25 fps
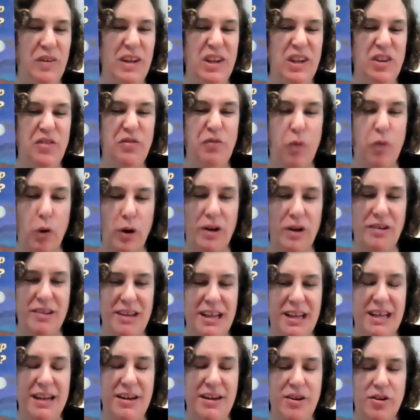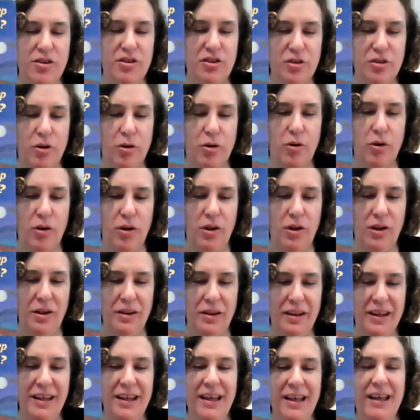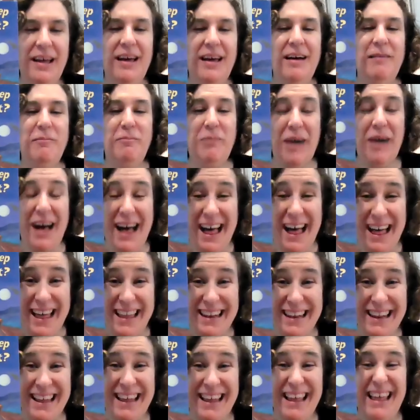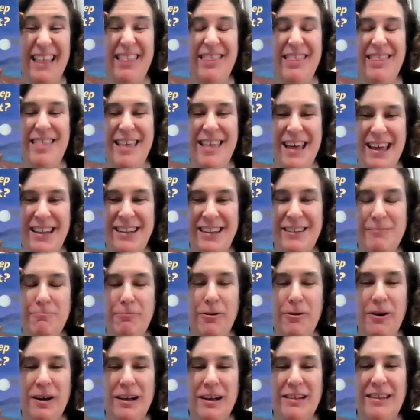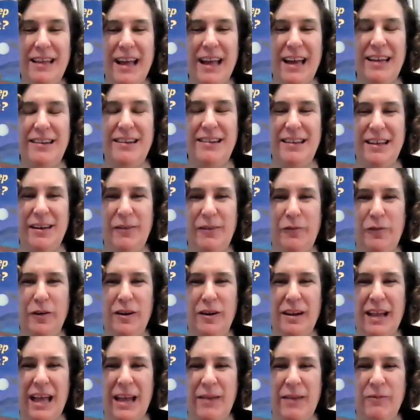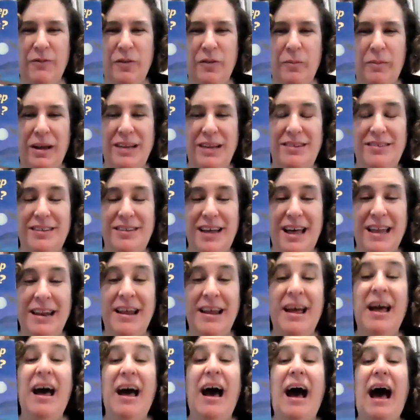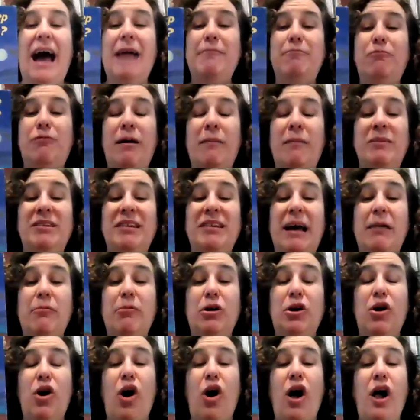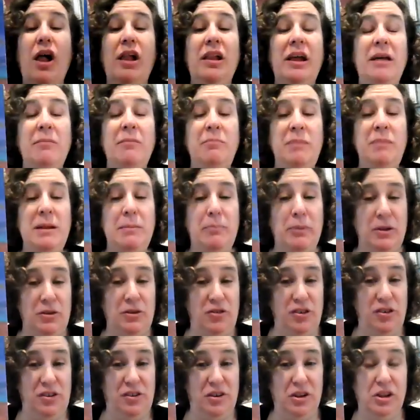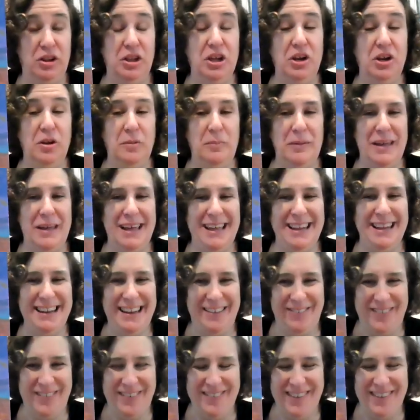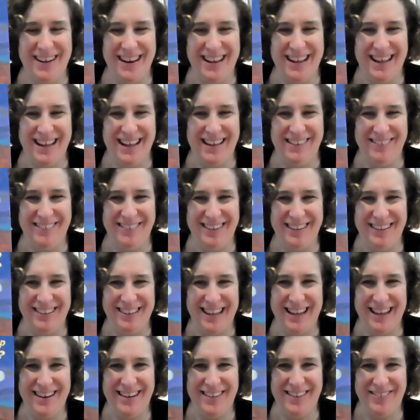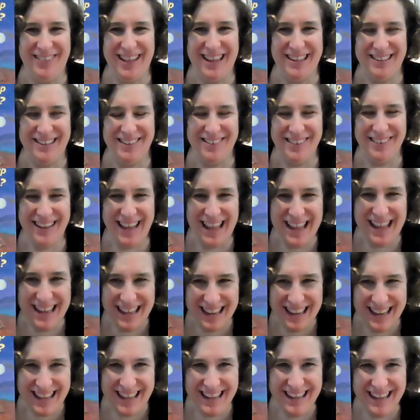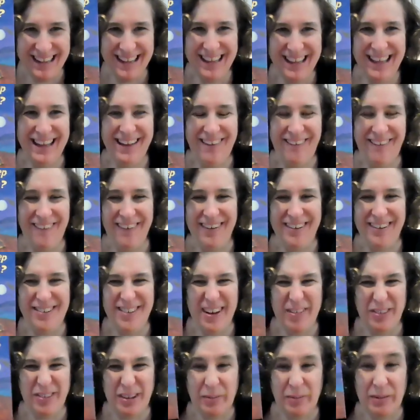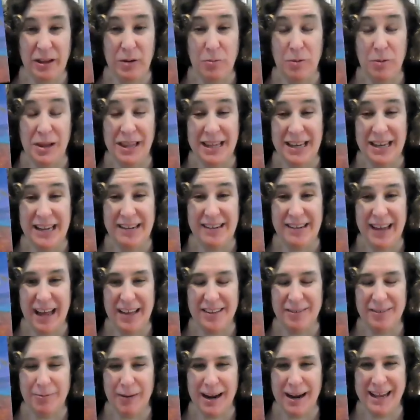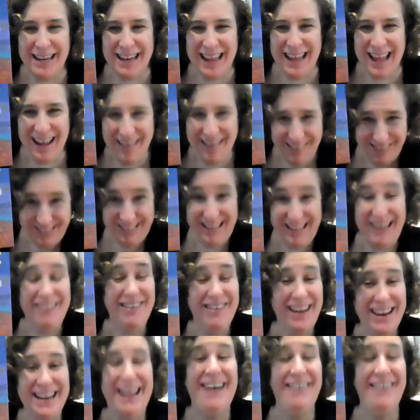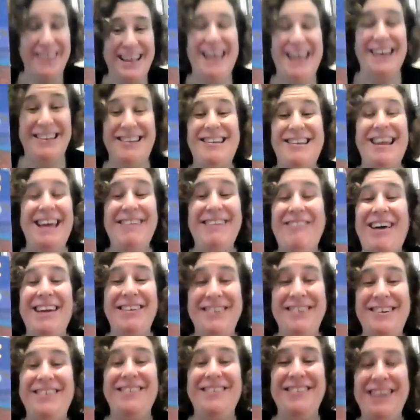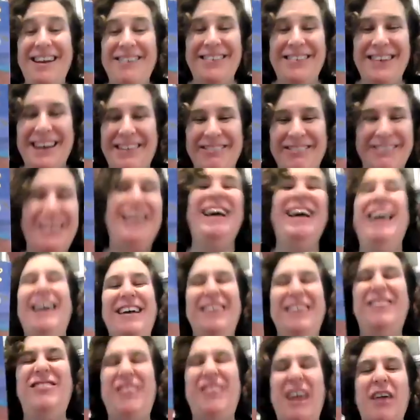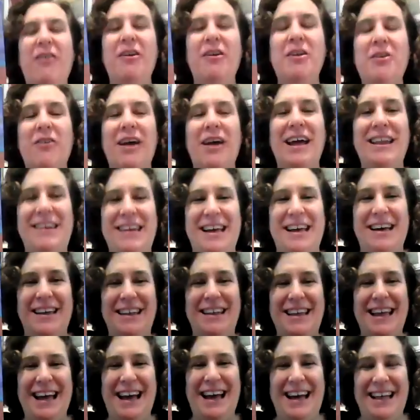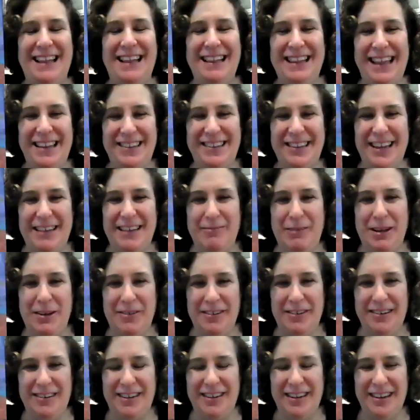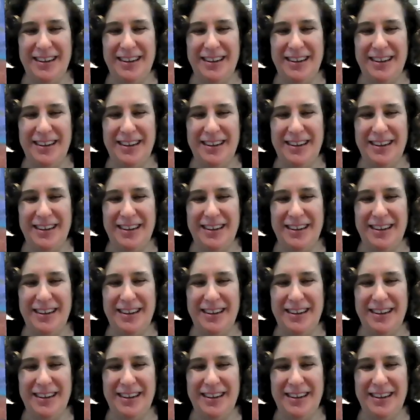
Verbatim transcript: He's 14 years old. But this book, the idea for it came from my son. I promise I will call on people in just a little bit. If you want to, uh, is that if that's okay? Can I, or do you have something you really need to ask right now? Say right now. Yes. Yeah, say. Why don't you? No. Come. Share your it's, idea. Yeah, go ahead, Libby. It's okay.